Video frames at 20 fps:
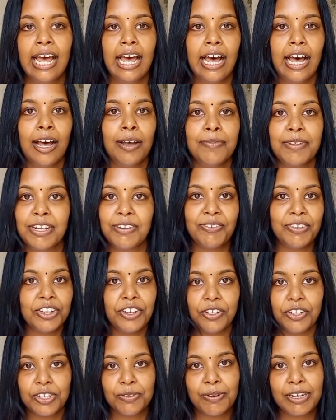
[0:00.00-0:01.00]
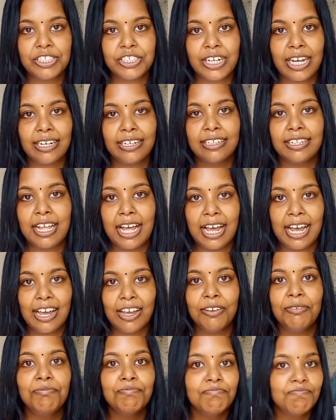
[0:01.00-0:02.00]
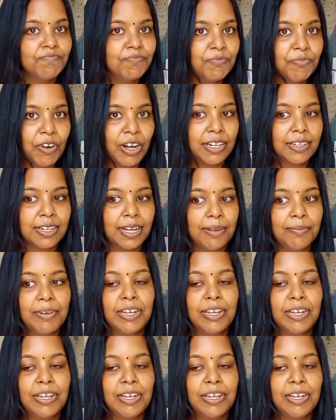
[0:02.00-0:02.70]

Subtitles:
And if you're new to my channel, hi, welcome.